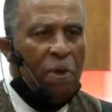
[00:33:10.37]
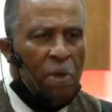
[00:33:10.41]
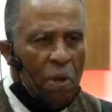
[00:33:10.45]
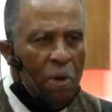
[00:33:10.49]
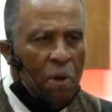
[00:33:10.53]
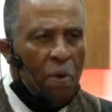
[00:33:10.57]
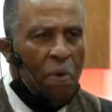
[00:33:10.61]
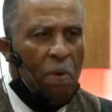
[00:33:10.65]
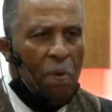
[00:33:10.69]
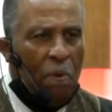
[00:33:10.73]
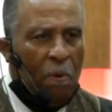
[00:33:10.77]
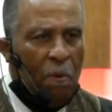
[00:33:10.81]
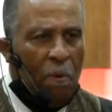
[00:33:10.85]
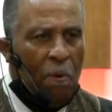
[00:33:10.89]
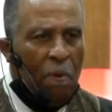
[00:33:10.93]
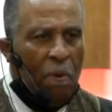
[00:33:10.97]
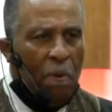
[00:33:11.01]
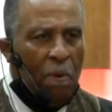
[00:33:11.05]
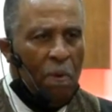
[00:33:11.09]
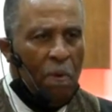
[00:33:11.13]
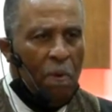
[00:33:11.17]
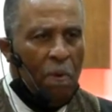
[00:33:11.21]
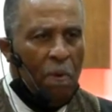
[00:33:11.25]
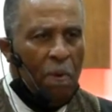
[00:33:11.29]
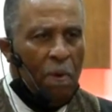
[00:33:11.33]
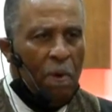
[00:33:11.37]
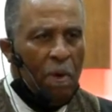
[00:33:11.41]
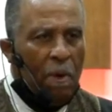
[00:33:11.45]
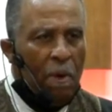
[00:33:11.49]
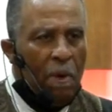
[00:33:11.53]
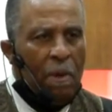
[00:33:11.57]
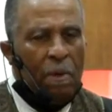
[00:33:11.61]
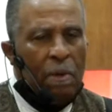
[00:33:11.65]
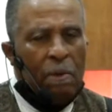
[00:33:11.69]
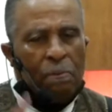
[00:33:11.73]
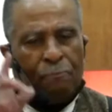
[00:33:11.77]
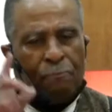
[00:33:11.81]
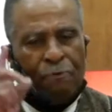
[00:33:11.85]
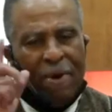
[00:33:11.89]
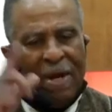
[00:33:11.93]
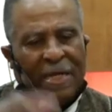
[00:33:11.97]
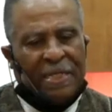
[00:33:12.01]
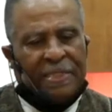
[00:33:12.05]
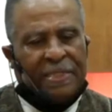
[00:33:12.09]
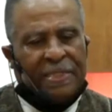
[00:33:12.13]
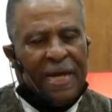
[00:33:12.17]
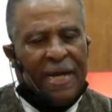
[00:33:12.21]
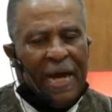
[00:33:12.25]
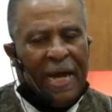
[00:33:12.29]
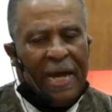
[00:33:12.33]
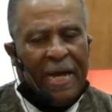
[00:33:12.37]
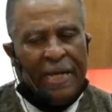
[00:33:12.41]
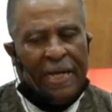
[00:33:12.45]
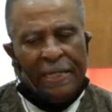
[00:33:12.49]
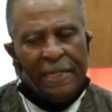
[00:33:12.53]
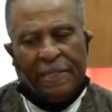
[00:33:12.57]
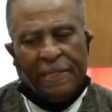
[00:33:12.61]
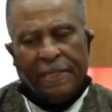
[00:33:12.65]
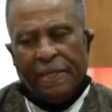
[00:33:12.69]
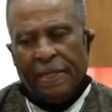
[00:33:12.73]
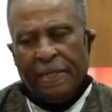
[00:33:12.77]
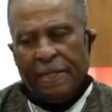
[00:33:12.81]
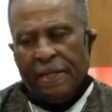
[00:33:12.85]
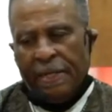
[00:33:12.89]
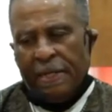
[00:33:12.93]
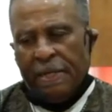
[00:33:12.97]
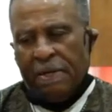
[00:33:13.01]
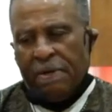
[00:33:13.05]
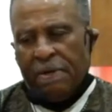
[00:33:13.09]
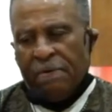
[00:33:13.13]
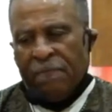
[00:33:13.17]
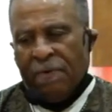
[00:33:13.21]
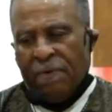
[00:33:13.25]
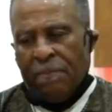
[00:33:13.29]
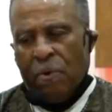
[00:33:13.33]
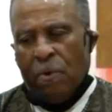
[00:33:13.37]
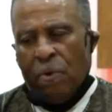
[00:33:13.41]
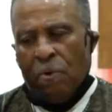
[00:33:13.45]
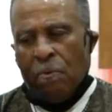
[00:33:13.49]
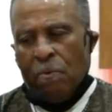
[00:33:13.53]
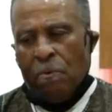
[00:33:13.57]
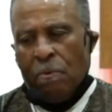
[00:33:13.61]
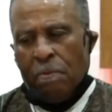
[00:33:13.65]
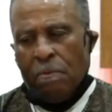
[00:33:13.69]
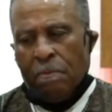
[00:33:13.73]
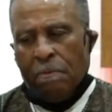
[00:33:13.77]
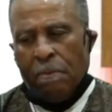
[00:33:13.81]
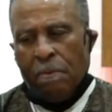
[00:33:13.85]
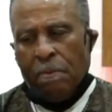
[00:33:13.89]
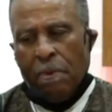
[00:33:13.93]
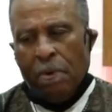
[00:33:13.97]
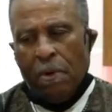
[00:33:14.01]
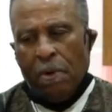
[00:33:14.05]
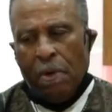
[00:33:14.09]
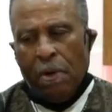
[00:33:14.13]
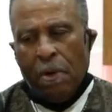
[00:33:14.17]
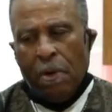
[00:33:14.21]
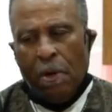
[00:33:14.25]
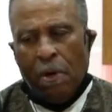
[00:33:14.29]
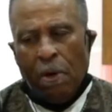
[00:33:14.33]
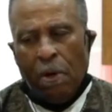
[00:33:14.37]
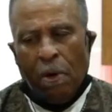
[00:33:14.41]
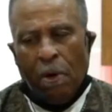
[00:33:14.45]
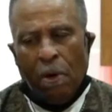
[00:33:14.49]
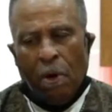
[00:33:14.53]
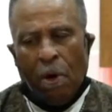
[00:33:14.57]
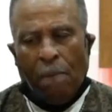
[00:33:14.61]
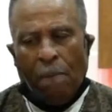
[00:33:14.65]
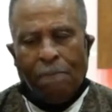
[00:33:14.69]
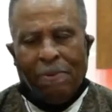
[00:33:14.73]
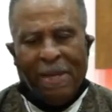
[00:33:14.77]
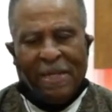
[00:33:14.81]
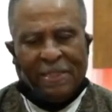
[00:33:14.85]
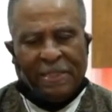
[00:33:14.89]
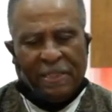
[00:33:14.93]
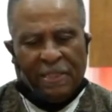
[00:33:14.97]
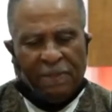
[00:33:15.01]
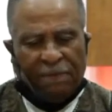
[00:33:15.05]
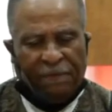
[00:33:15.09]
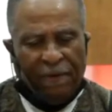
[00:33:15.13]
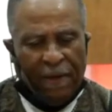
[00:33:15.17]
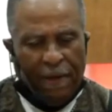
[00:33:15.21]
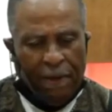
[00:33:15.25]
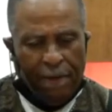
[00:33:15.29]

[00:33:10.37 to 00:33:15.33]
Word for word: you Praise God. From whom all blessings flow.